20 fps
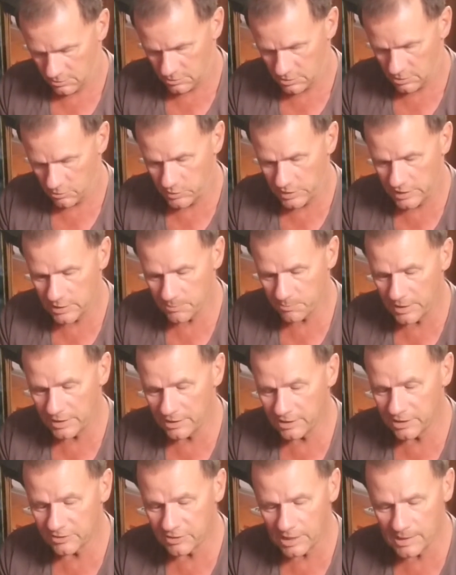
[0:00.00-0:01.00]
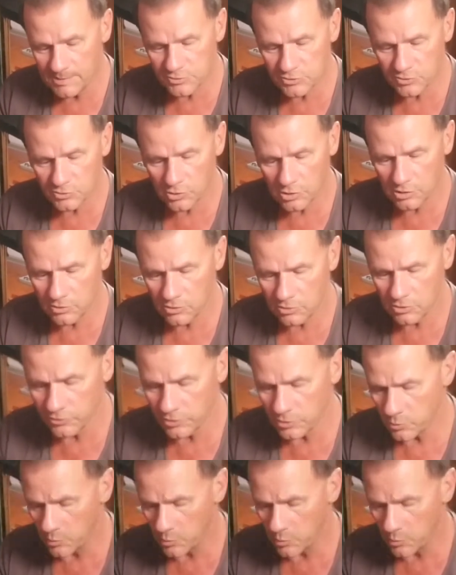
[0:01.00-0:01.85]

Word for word: So we had it many times on, uh, on the